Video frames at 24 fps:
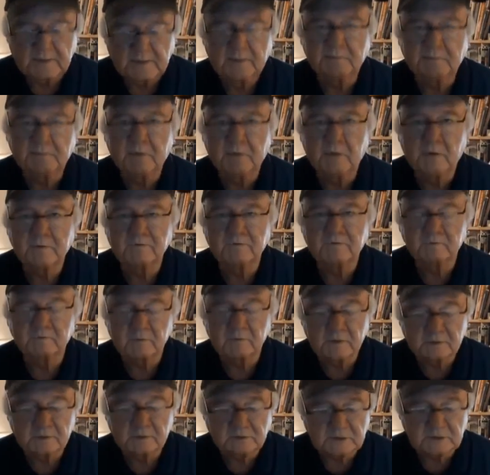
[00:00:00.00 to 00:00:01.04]
Bonus
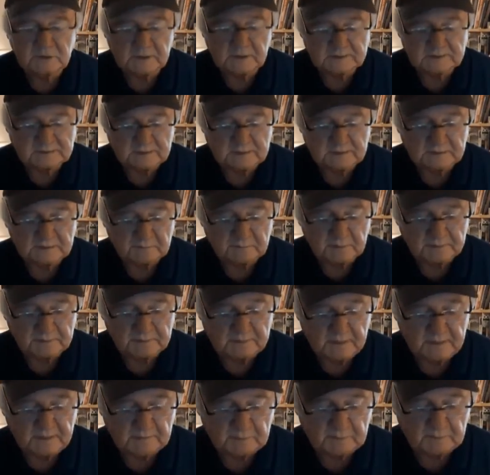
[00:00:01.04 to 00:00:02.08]
long shots on
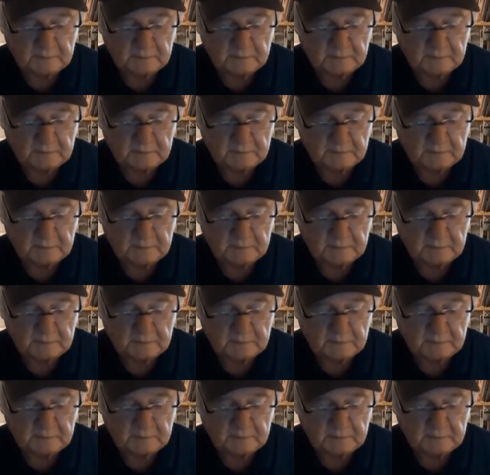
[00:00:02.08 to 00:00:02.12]
Monday.